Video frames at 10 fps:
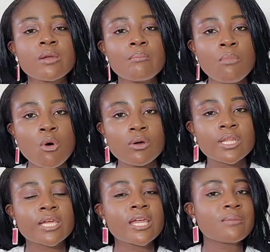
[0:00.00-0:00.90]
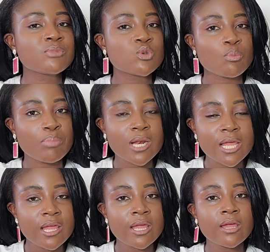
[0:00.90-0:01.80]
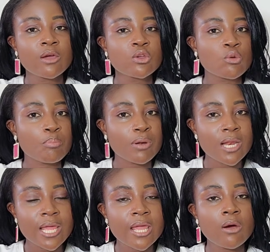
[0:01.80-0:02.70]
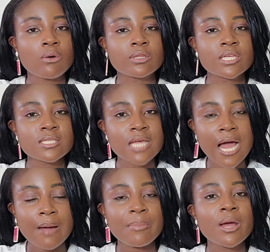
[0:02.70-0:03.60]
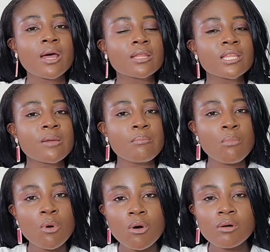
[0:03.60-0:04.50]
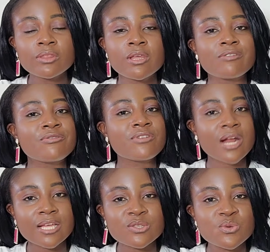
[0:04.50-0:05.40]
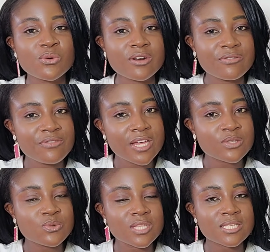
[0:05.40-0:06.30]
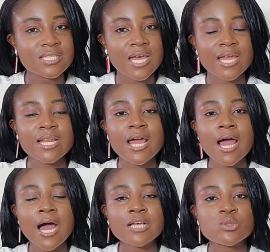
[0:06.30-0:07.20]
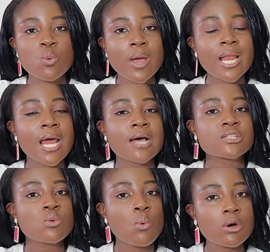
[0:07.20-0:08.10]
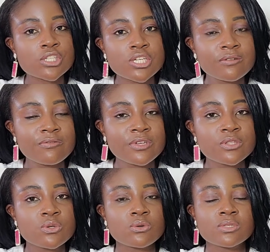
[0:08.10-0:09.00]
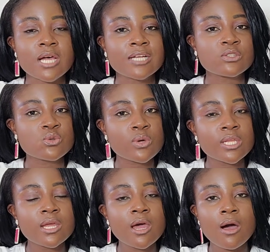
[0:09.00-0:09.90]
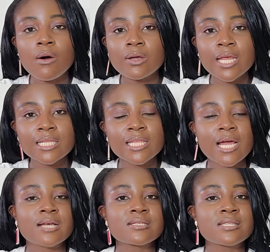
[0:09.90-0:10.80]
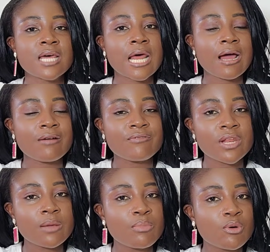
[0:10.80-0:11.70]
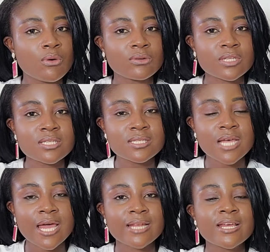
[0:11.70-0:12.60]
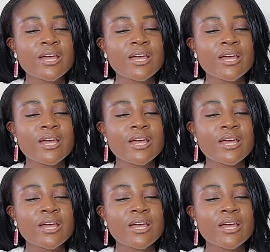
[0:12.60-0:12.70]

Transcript: more the games you play on this app, the more the friends you refer to the site, as well as watching videos and doing other tasks that are available on this site,